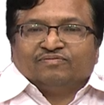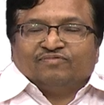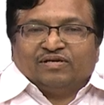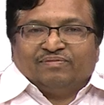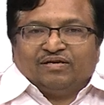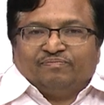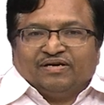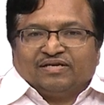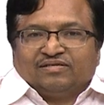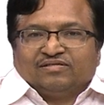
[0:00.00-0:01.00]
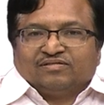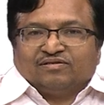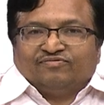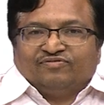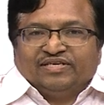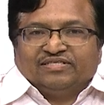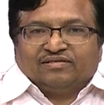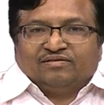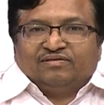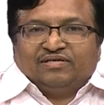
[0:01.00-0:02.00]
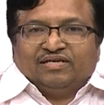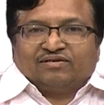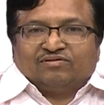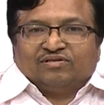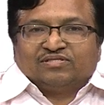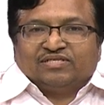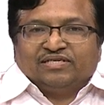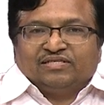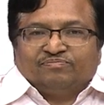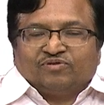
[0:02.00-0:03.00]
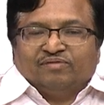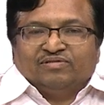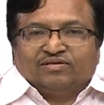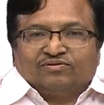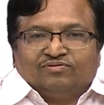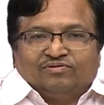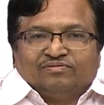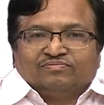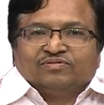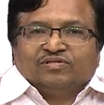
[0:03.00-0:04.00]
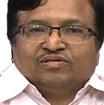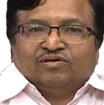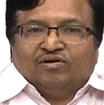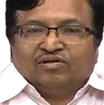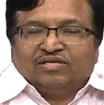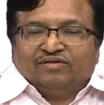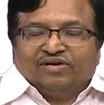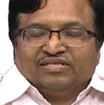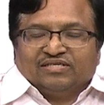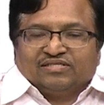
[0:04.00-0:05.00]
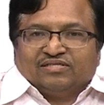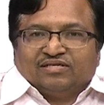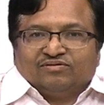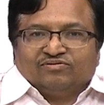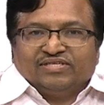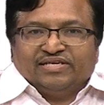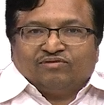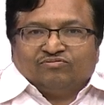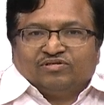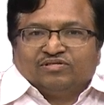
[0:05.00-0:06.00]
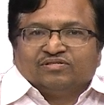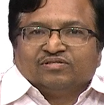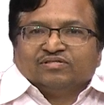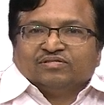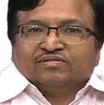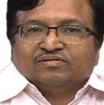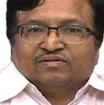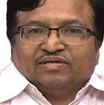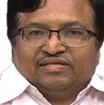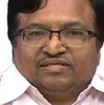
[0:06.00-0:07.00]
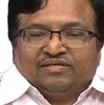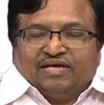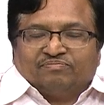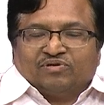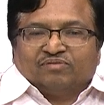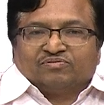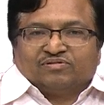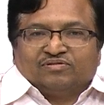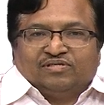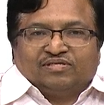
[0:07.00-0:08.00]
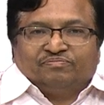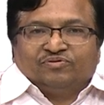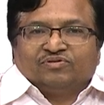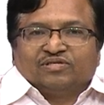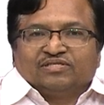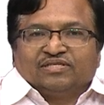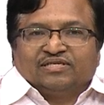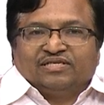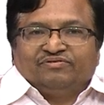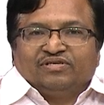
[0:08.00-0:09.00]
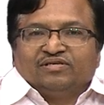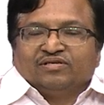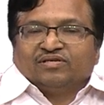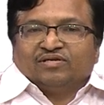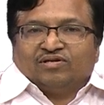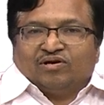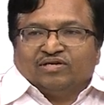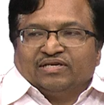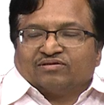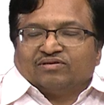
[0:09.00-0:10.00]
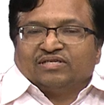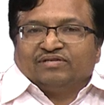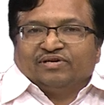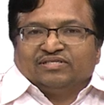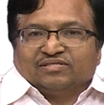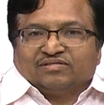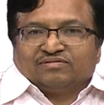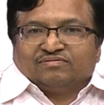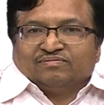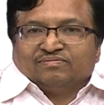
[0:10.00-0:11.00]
fundamental particles of nature, the electrons take the prominent role. All the devices that you see around like the laptops, the computers and the TV are all electronic devices,